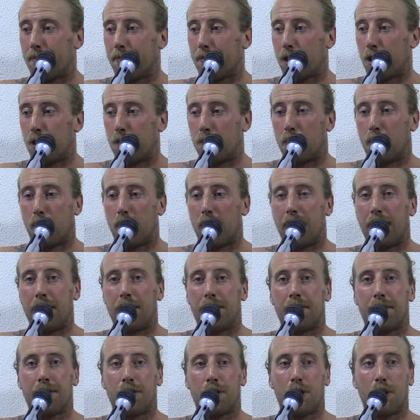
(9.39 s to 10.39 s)
It's your boy,
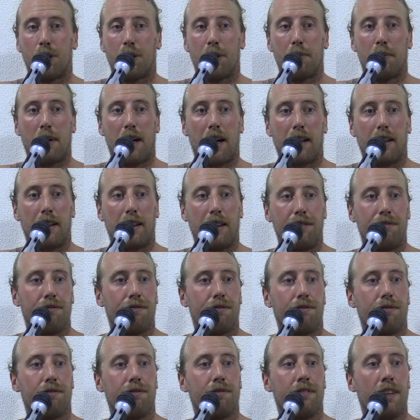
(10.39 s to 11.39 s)
Joey Bradley.
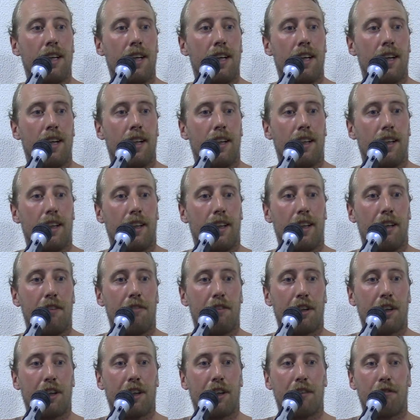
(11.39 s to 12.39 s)

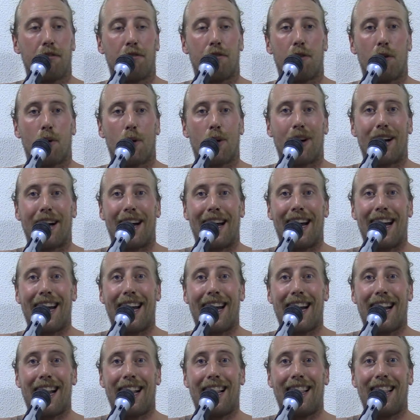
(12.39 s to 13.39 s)
Living for
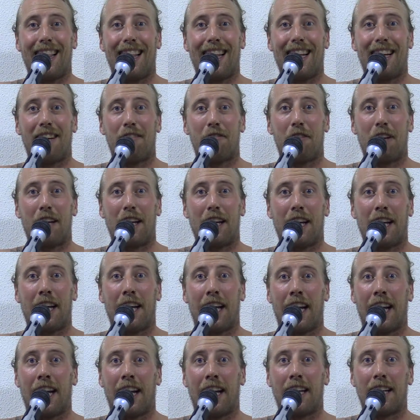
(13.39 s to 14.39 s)
a
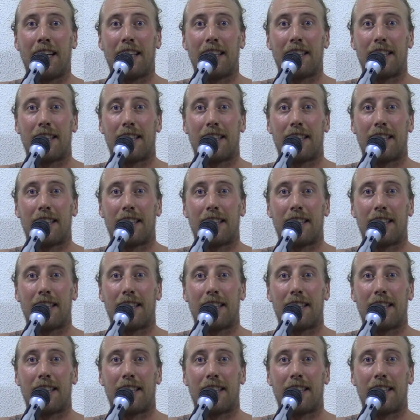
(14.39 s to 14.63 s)
living,